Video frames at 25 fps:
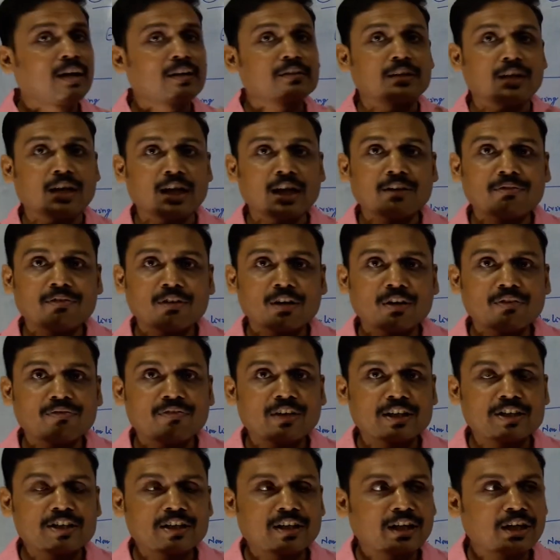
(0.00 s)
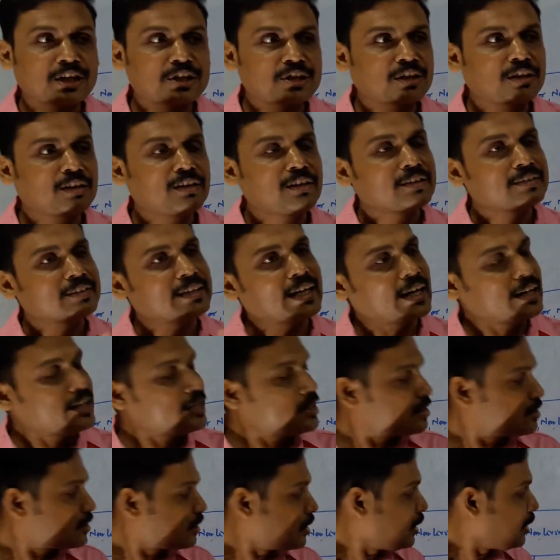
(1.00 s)
The level of vegetation, that
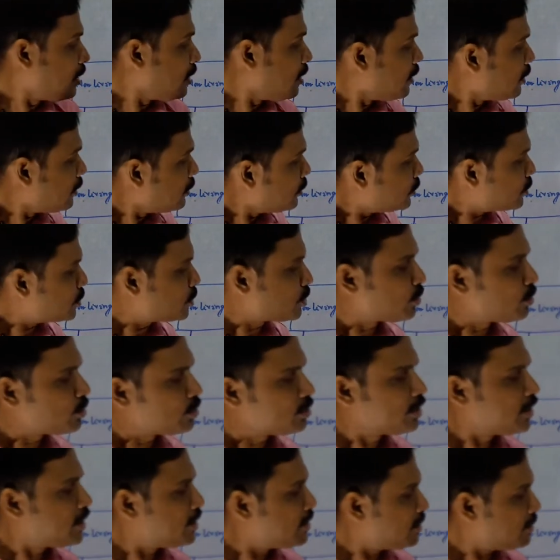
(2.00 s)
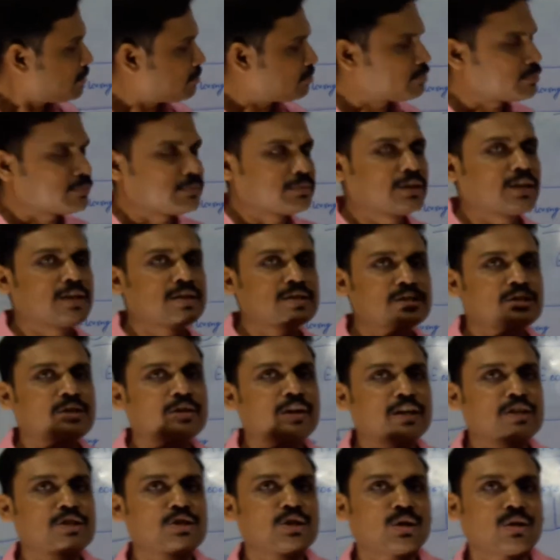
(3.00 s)
is, so the
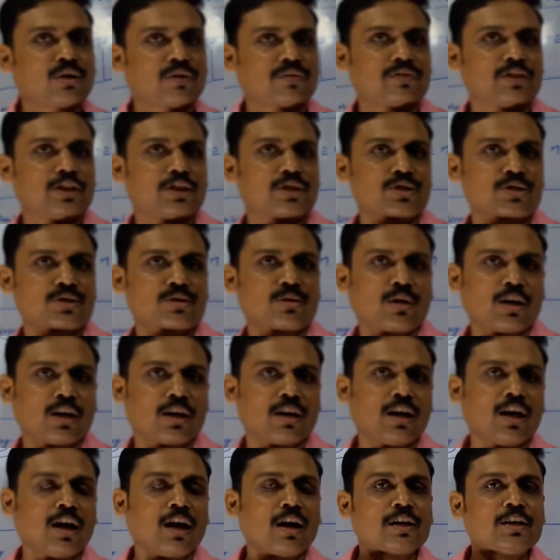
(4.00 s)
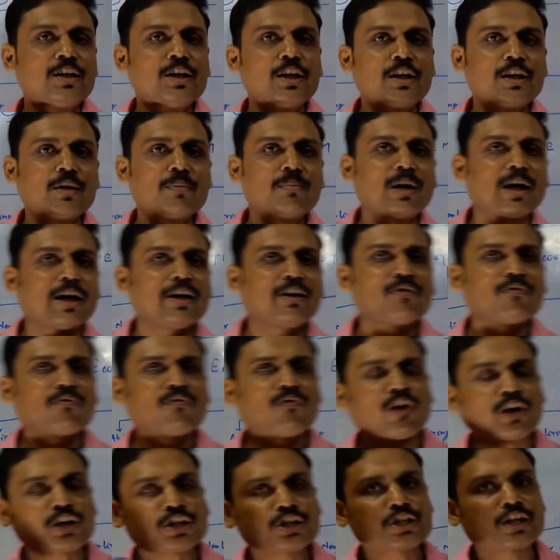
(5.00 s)
structure of this soil determine
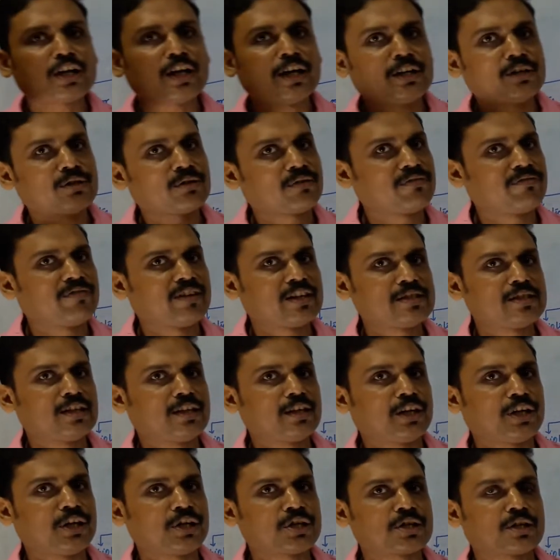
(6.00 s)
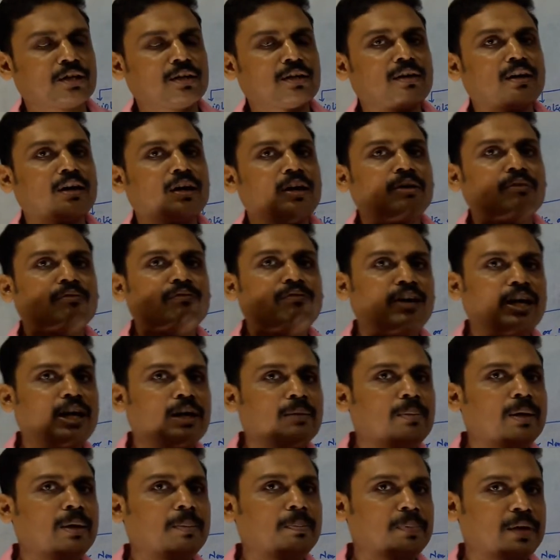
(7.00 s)
what kind of vegetation will
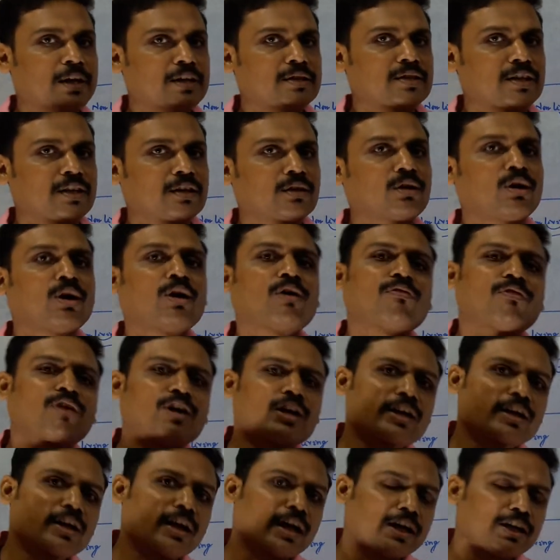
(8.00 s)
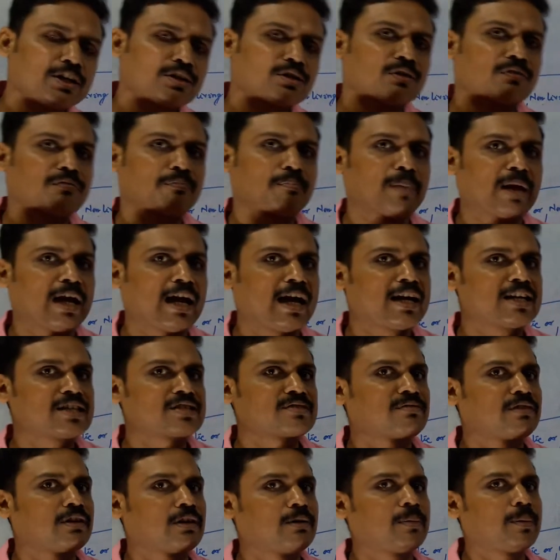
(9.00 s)
be present or what kind of
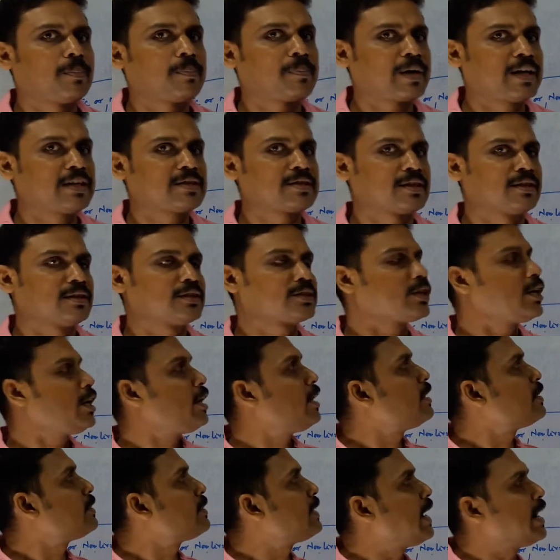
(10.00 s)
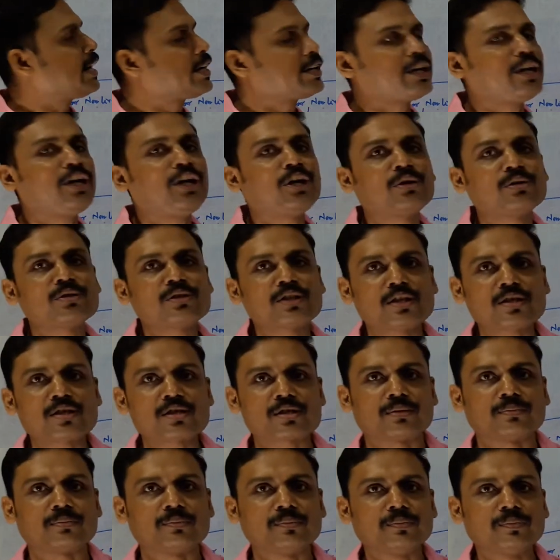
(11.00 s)
plants will be present in that
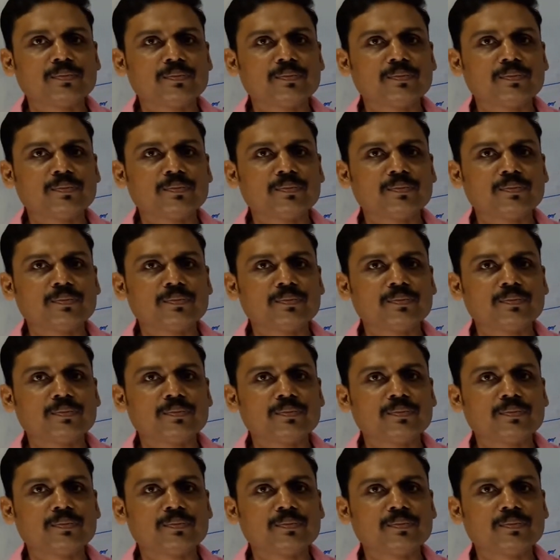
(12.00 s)
ecosystem.